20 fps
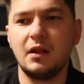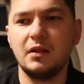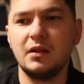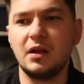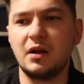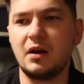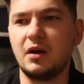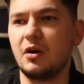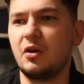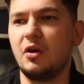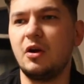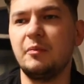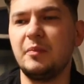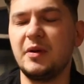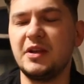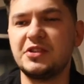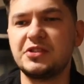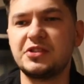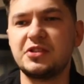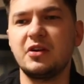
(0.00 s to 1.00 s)
that are going to
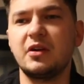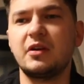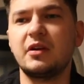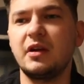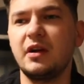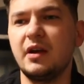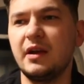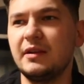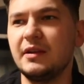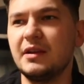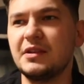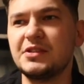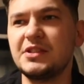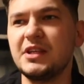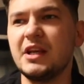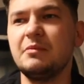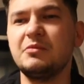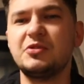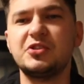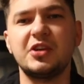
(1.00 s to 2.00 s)
be stuck in the
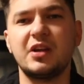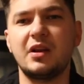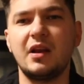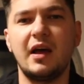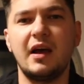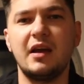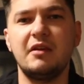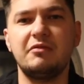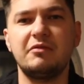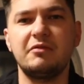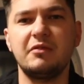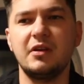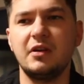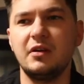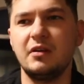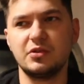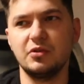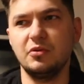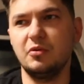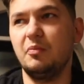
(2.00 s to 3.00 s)
same shit life
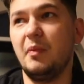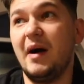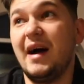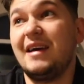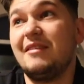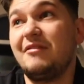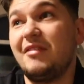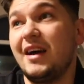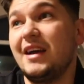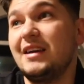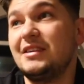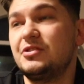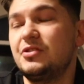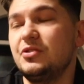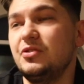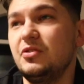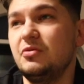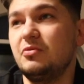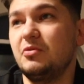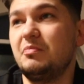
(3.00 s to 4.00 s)
so my advice
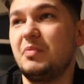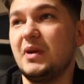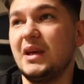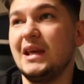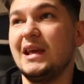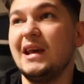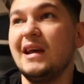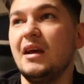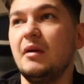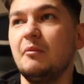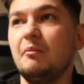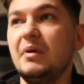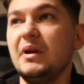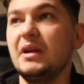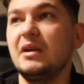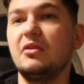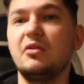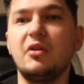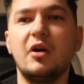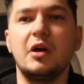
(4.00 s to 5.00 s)
to you would be,
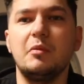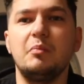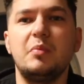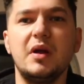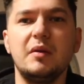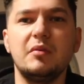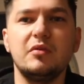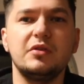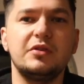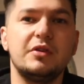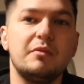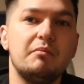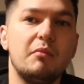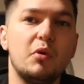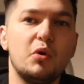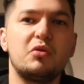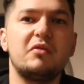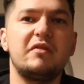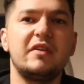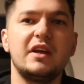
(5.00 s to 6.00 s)
be around people that
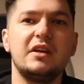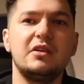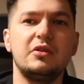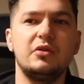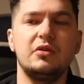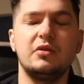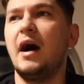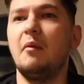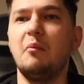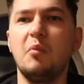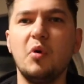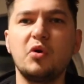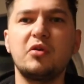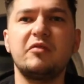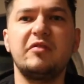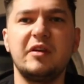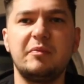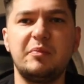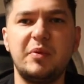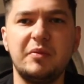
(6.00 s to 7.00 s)
motivate you and
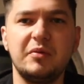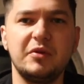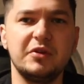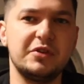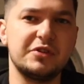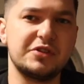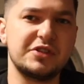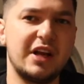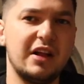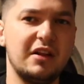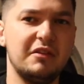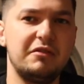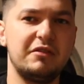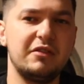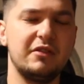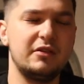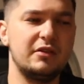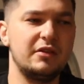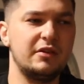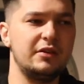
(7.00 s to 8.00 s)
motivate people
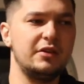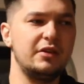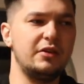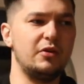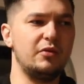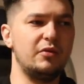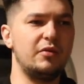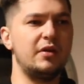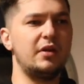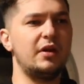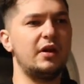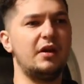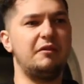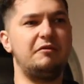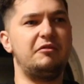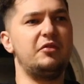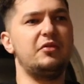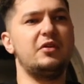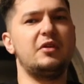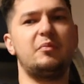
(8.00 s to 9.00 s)
yourself. You know,
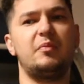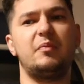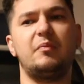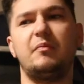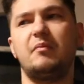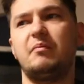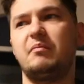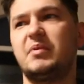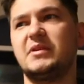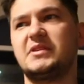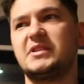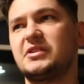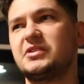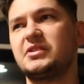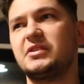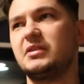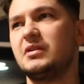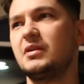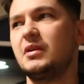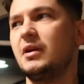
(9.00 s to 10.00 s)
if you're in a
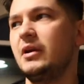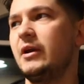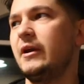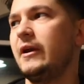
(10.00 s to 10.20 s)
position,